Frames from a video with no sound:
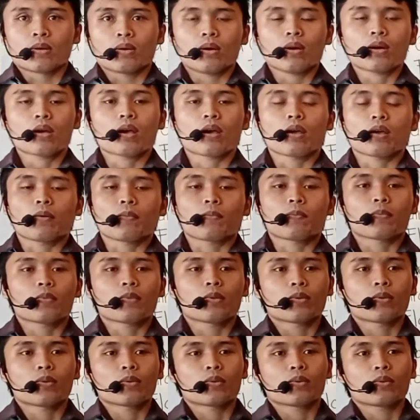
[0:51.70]
Okay,
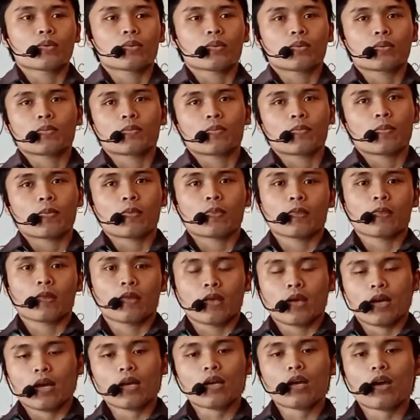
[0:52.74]

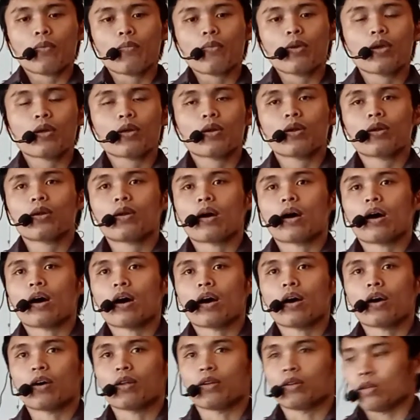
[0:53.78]
I have here
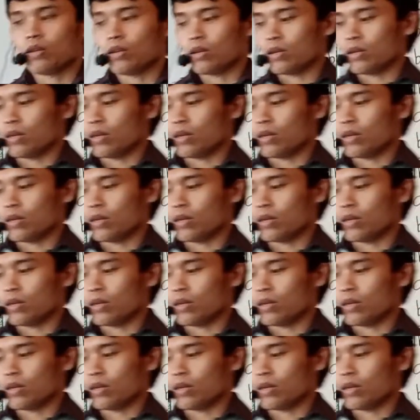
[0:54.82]
a